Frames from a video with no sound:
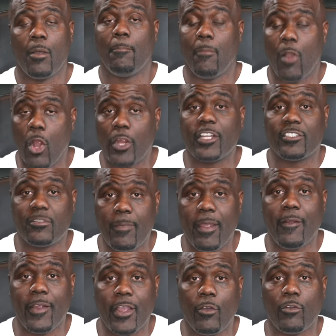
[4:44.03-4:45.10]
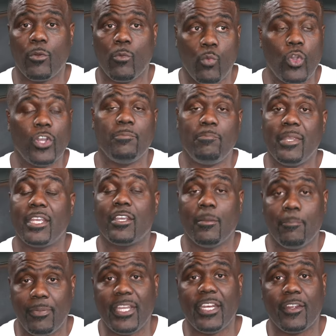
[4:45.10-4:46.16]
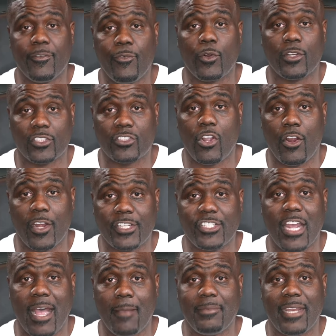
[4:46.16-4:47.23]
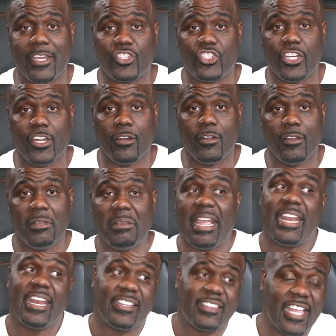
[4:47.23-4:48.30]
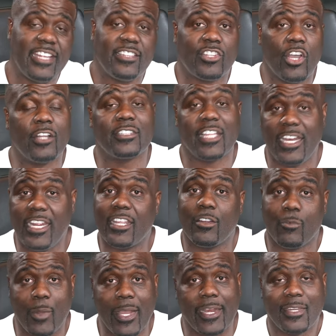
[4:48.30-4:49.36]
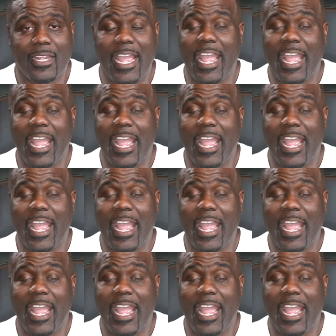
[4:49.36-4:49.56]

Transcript: Marcus Mariota would be competing for the starting job next year and that they thought that he could win it.